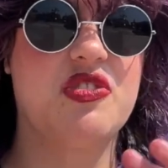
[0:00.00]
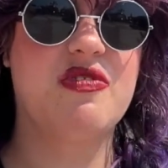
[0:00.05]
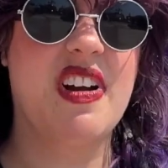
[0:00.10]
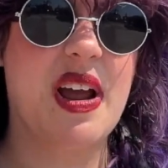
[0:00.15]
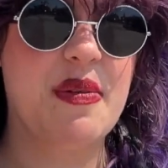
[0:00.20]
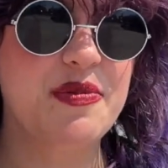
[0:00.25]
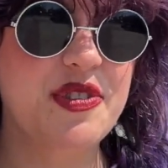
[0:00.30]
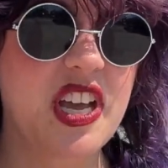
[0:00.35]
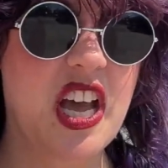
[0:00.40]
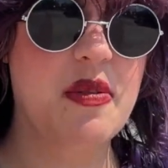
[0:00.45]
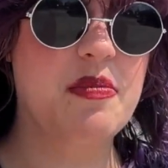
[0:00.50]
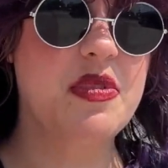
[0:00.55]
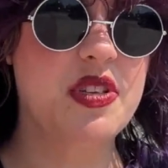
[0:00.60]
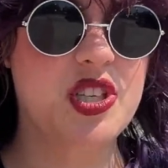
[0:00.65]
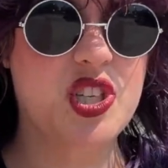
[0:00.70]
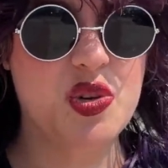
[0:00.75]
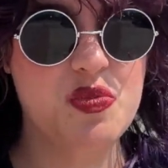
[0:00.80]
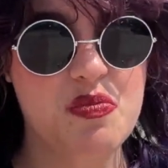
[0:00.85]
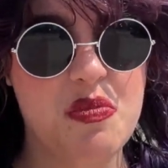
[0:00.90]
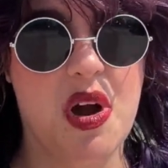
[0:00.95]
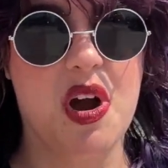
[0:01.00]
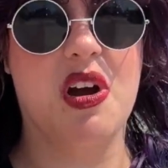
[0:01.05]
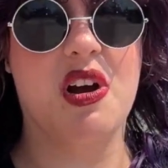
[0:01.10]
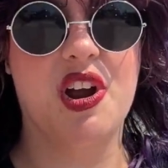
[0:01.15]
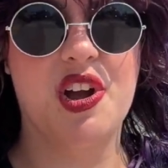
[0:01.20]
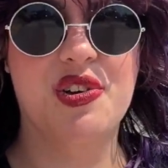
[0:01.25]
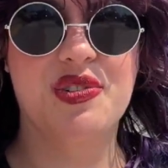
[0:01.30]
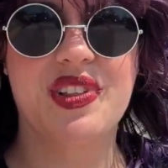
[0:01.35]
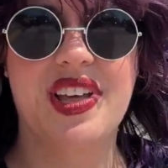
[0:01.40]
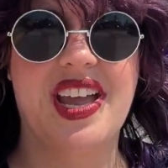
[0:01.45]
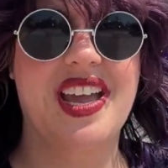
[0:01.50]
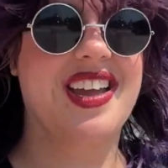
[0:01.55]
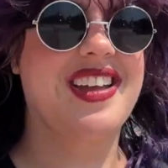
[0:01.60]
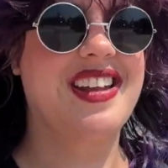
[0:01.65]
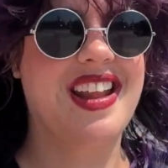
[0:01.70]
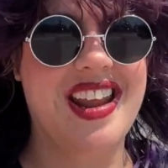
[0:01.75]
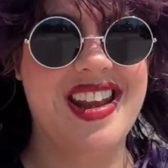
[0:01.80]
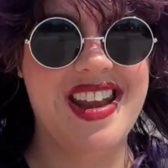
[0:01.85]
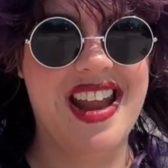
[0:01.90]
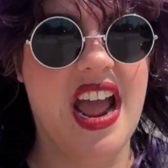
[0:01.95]
wrapped up Tomorrowland,
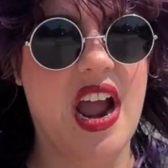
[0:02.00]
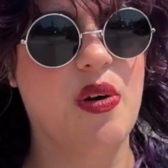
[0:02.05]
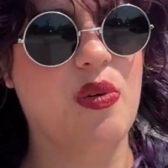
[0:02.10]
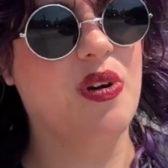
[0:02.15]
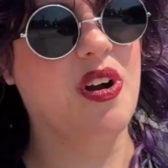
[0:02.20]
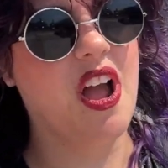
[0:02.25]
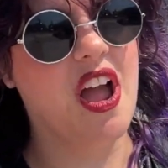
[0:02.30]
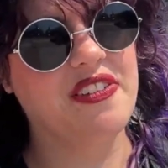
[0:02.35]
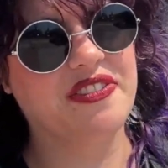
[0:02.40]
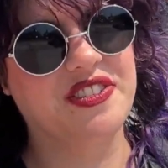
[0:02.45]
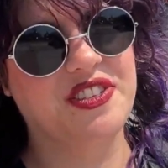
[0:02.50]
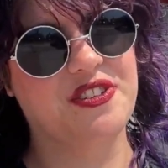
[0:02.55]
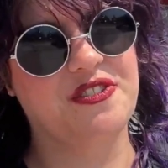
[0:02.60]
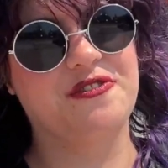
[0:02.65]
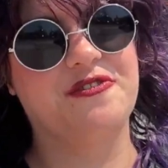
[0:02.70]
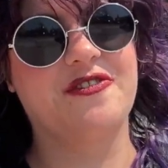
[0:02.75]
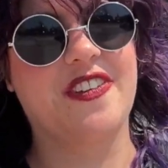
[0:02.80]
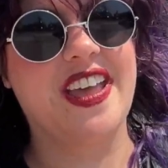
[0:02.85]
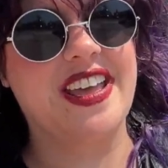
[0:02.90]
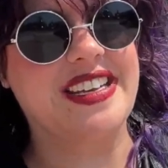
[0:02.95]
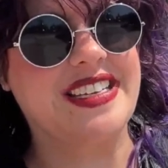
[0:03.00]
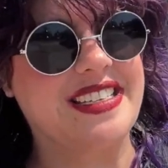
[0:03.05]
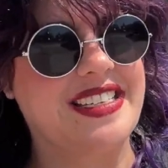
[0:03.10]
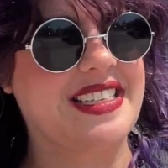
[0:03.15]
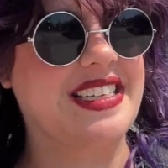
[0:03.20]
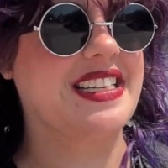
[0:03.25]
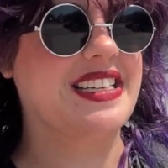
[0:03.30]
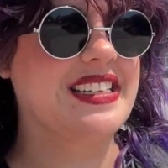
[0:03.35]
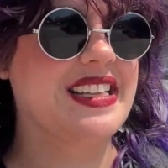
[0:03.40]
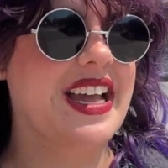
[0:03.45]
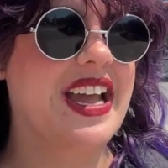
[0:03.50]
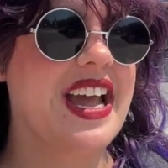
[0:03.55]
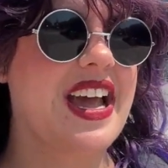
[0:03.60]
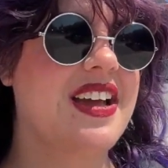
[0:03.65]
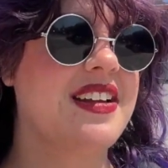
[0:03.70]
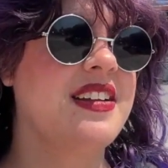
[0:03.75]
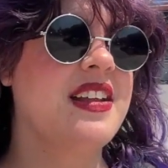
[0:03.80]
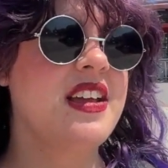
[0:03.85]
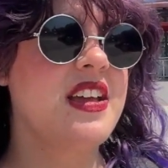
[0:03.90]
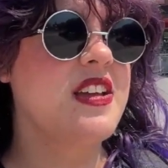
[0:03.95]
and now we're off to
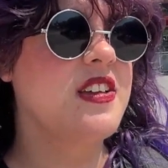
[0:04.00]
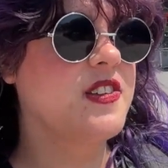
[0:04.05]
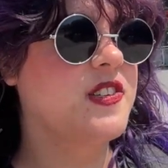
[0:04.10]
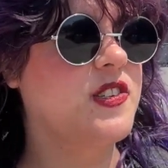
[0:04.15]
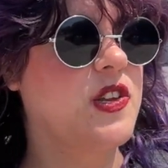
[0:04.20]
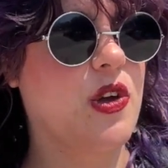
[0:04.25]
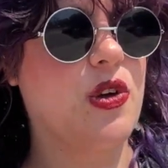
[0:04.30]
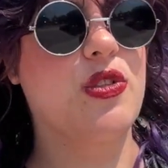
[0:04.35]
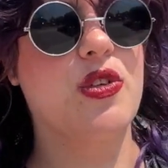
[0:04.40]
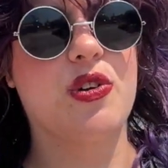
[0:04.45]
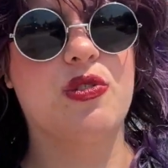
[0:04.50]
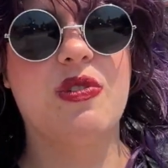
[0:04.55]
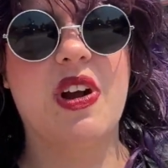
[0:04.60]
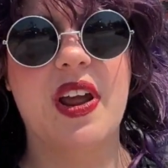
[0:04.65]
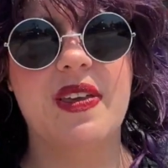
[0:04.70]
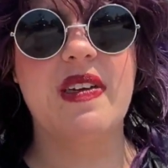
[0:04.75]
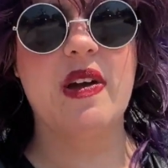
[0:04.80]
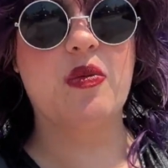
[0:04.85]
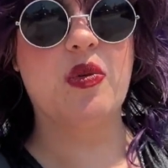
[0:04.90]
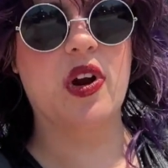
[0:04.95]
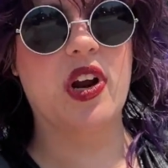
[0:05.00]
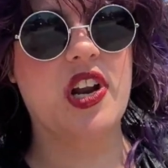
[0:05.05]
Fantasyland. So the ride that we're